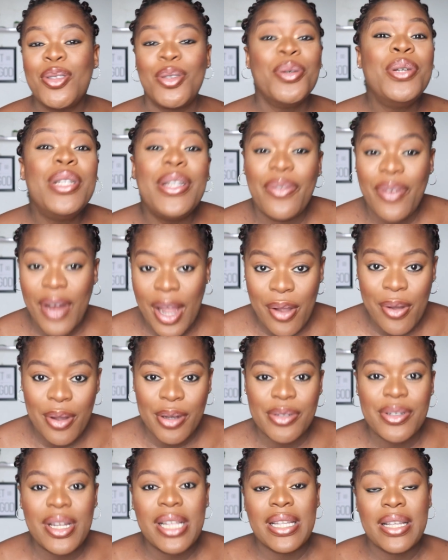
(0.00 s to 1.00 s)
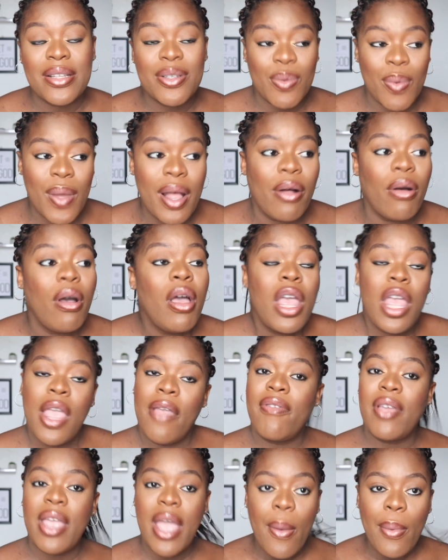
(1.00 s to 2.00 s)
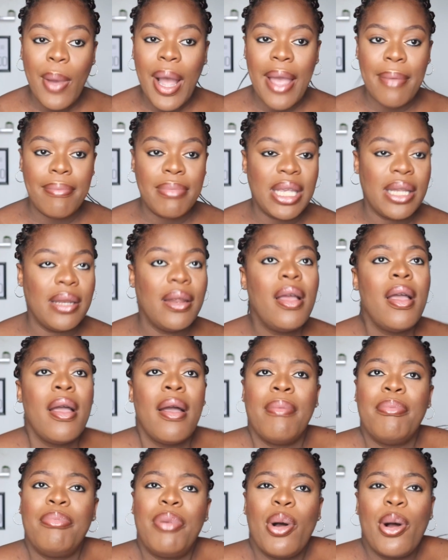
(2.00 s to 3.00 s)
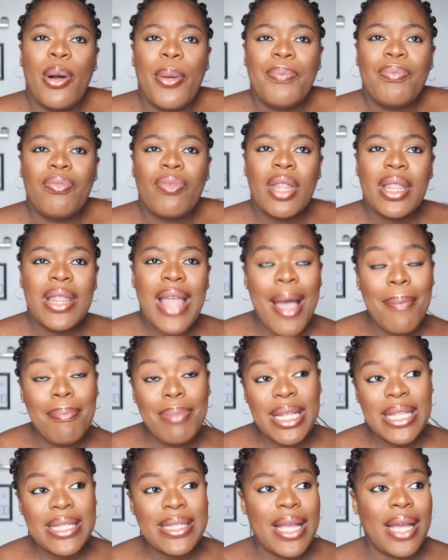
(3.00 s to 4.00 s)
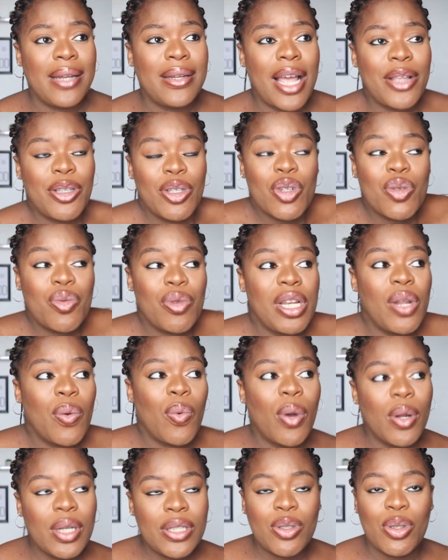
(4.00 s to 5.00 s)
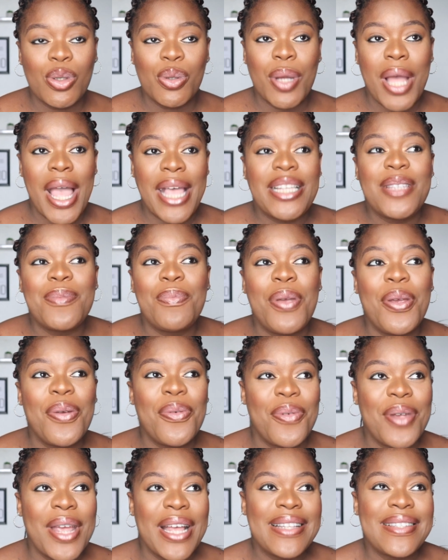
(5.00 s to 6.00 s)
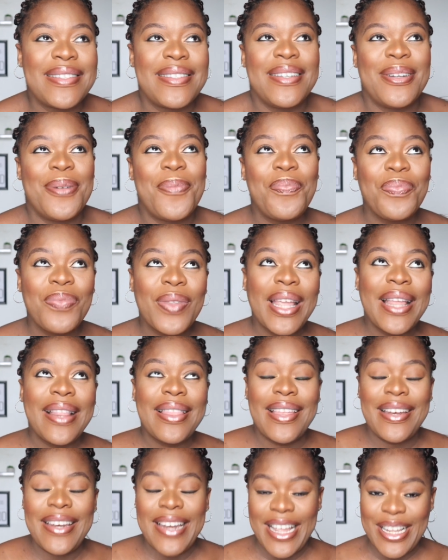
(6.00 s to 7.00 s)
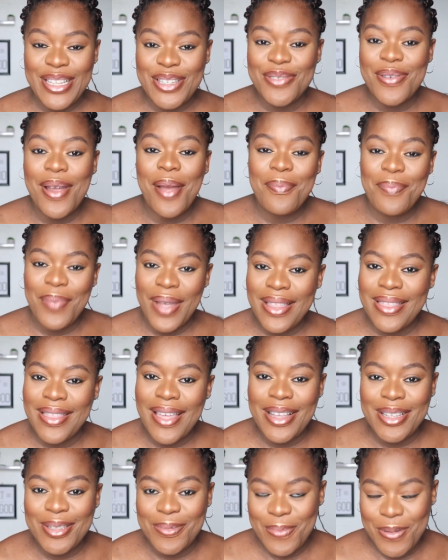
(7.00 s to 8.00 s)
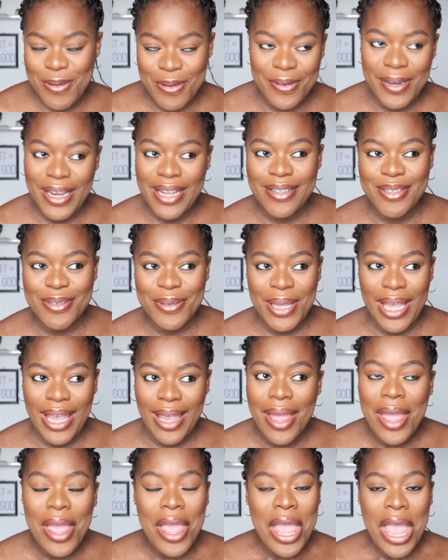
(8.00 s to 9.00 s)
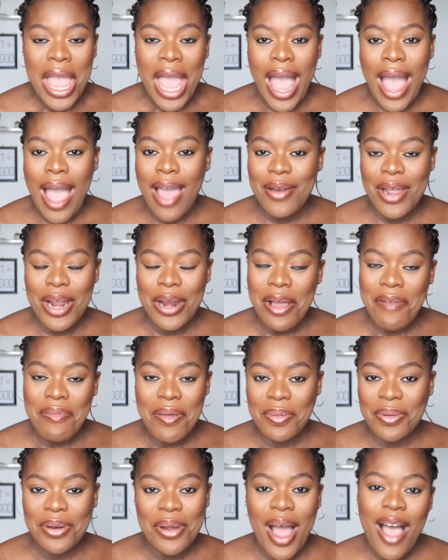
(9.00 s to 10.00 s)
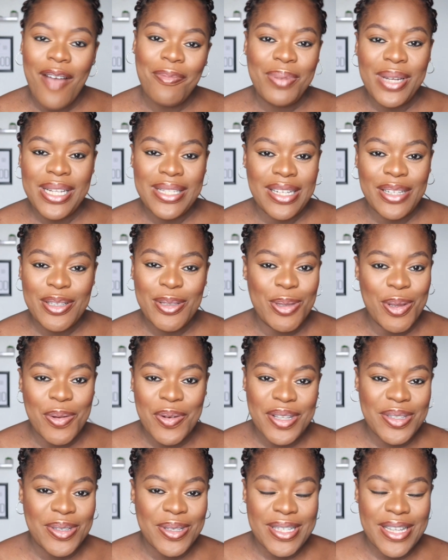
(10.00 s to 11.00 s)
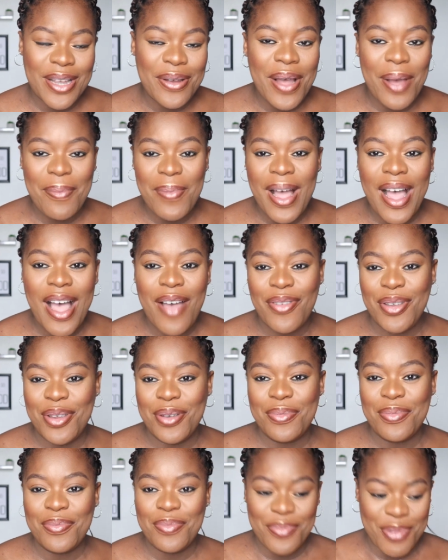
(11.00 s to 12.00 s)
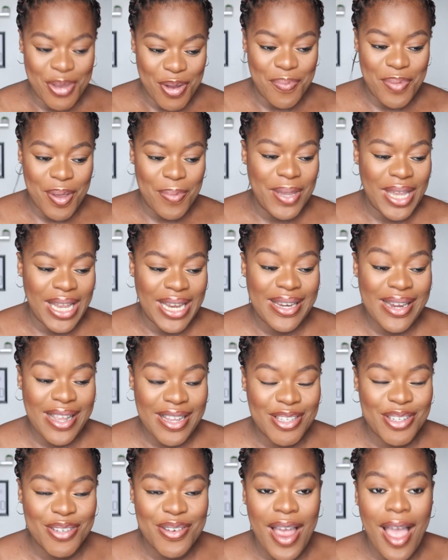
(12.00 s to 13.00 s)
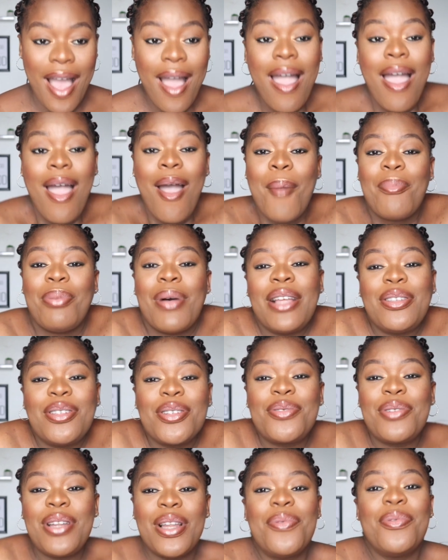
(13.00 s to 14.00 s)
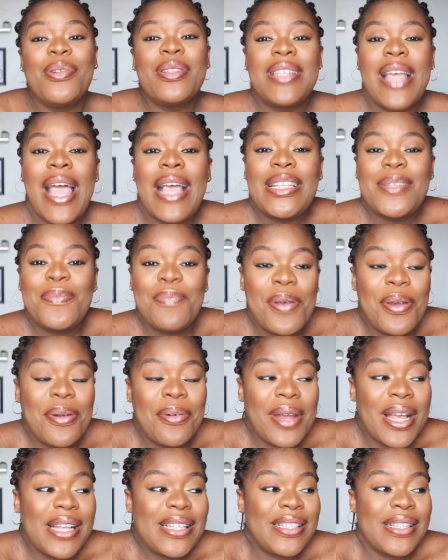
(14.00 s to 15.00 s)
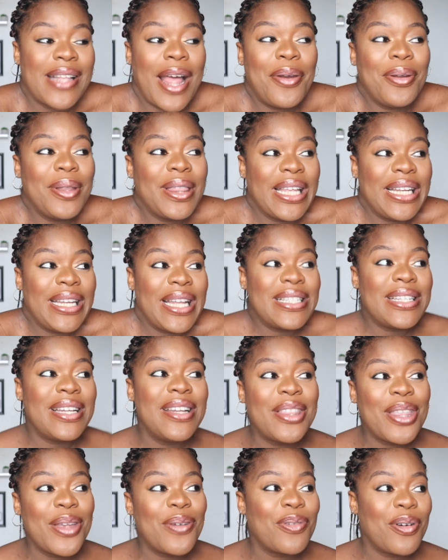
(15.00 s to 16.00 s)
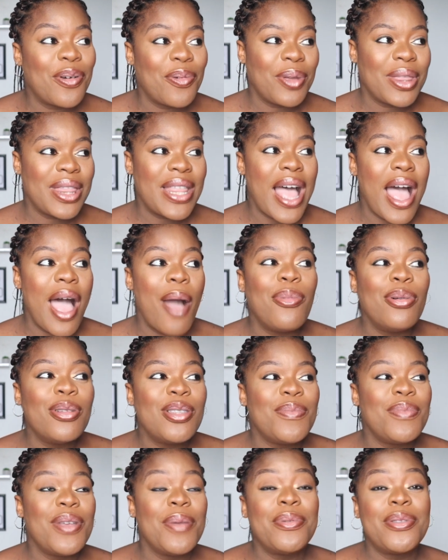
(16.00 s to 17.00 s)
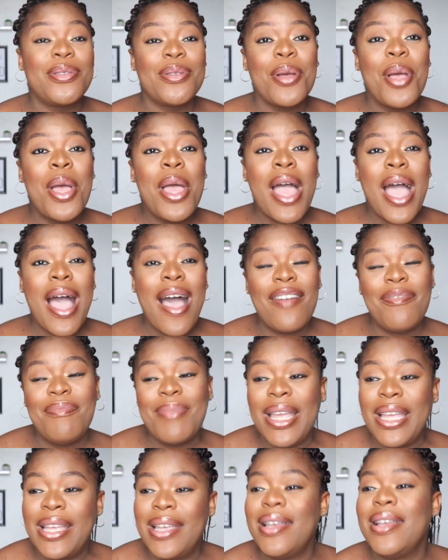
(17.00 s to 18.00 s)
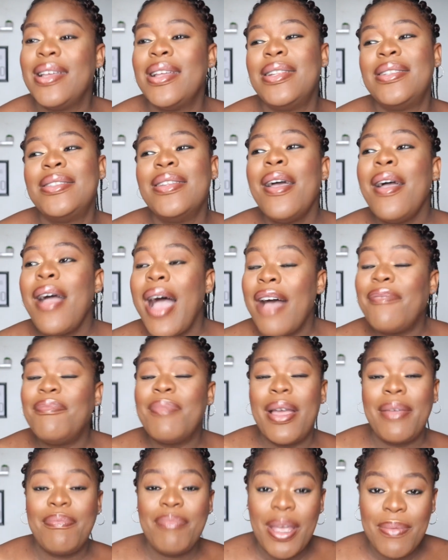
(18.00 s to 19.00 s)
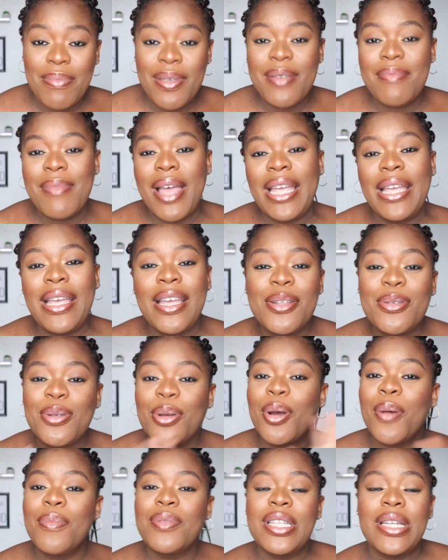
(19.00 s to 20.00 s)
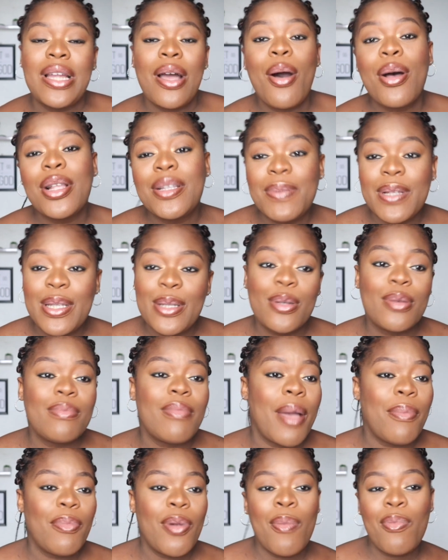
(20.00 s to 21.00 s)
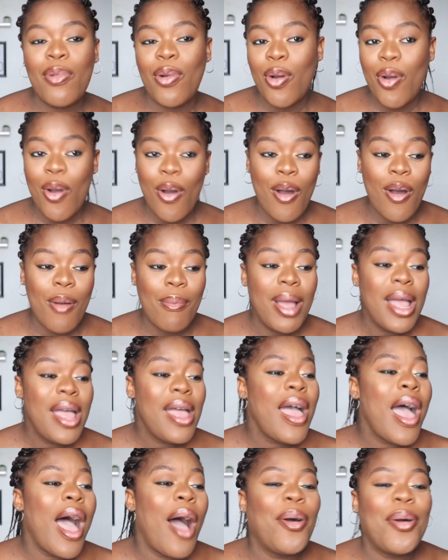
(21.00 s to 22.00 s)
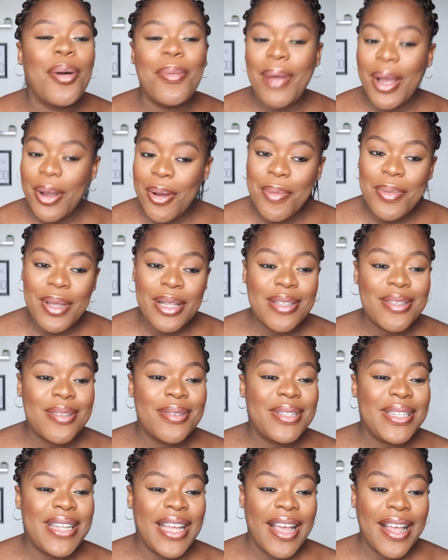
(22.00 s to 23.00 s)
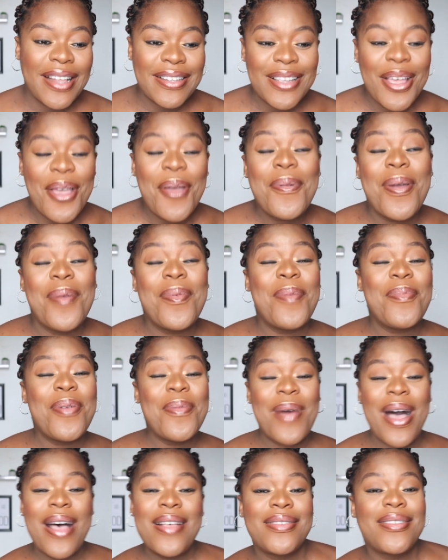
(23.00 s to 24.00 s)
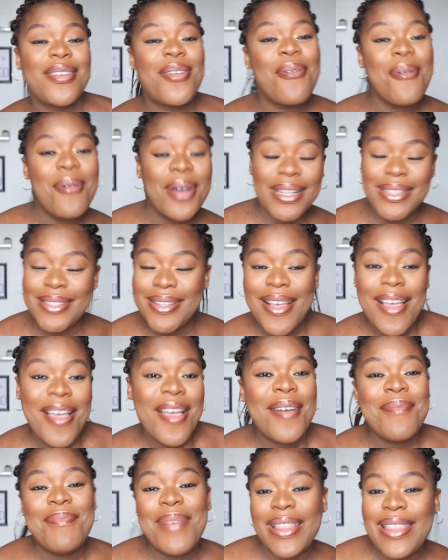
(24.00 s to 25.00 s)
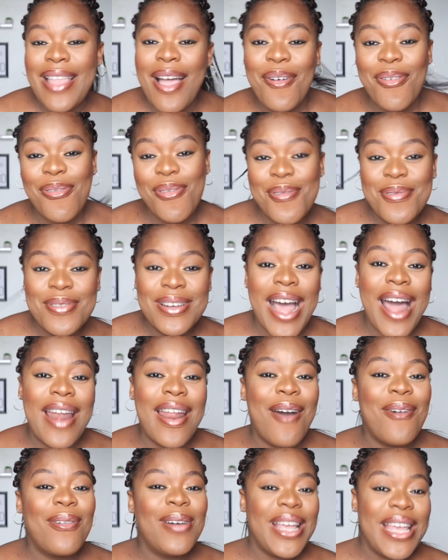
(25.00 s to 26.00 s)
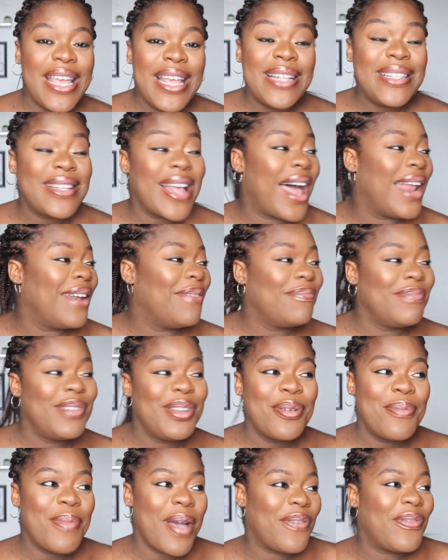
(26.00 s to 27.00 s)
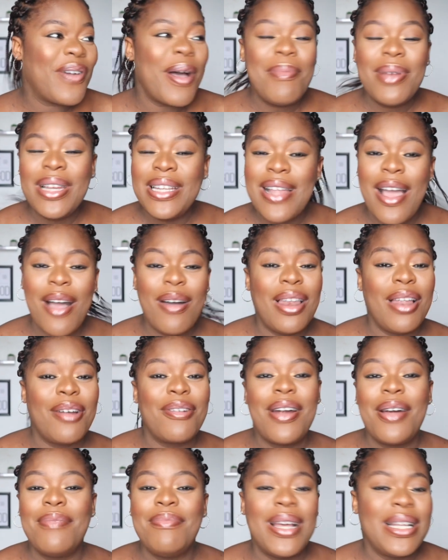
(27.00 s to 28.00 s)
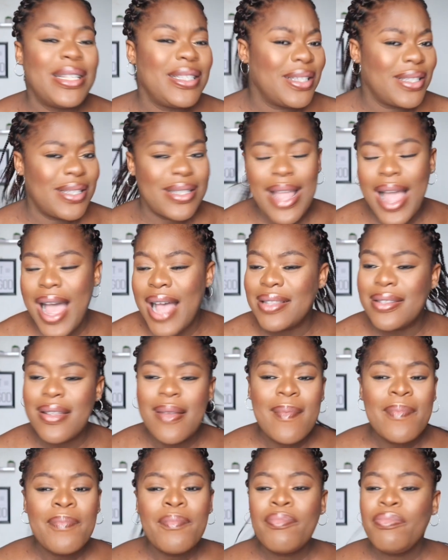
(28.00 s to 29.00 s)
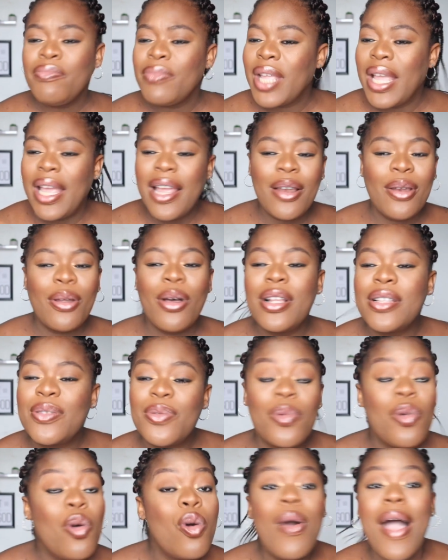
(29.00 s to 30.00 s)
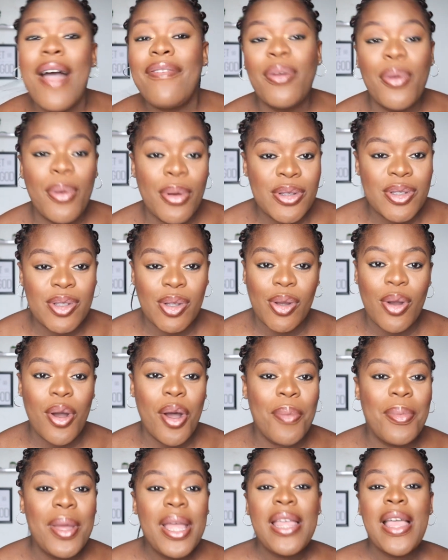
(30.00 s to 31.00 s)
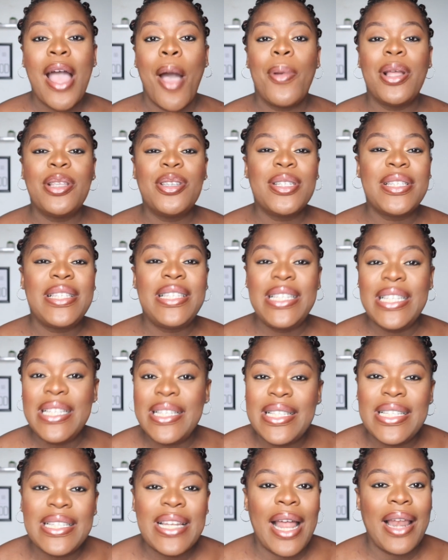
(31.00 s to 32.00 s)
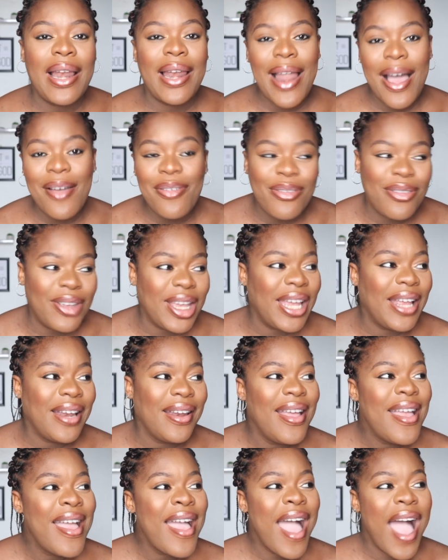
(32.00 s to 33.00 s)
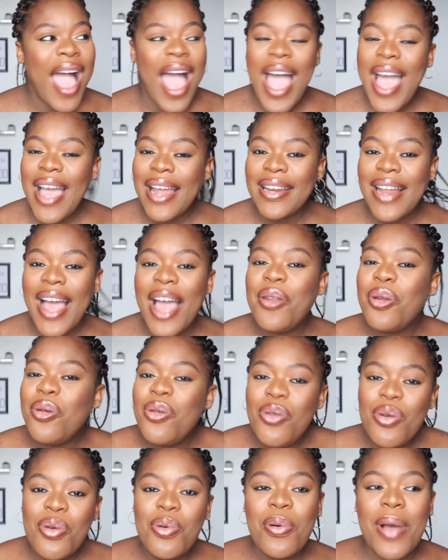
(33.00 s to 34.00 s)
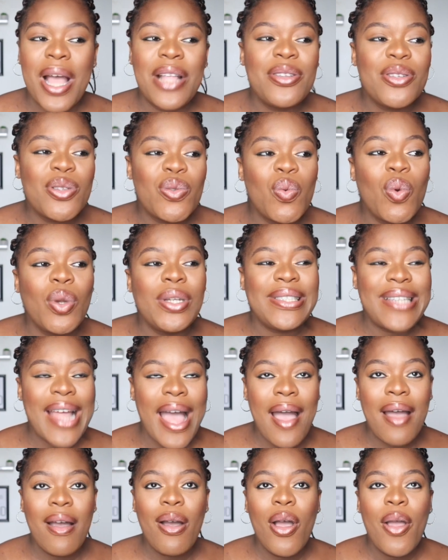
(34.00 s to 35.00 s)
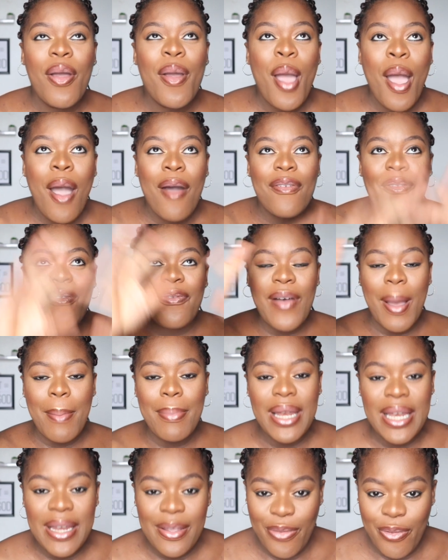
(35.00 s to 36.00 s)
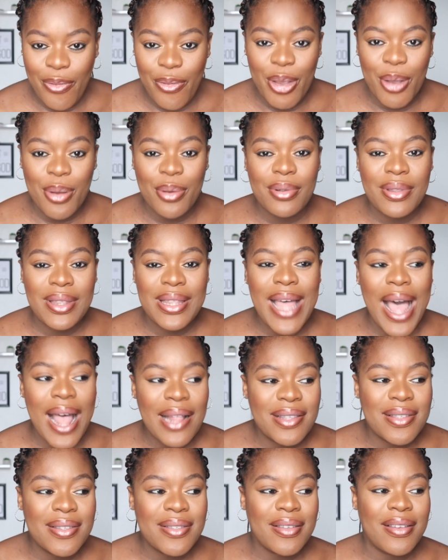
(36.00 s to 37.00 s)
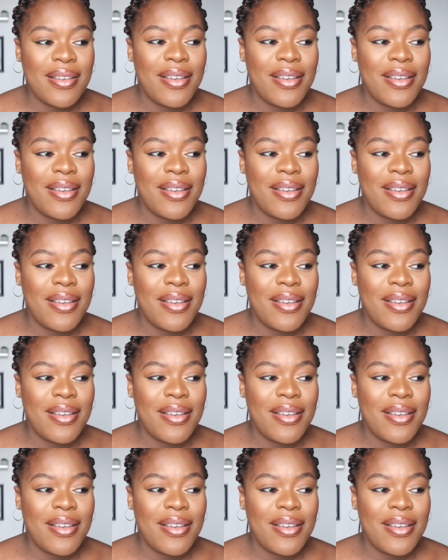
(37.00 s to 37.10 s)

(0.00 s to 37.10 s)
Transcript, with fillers: two different countries as well, if you get what I mean. But that being said, I just really want to experience the the Nigerian birth experience. Okay, I know a lot of people don't have pleasant stories to tell about having your, your baby in Nigeria, but I just really want to experience it. I don't think there's anything wrong with that. I want to be able to have my kid, have my baby. My kids will come to the hospital. My mom will come. I'll come back home in two days. When my mom has cooked better food, and I'll eat. And, you know, my family, they're all around, my sisters, in-laws, whoever wants to come. And we're just gisting and laughing. And I don't know, I just want that family feel, that...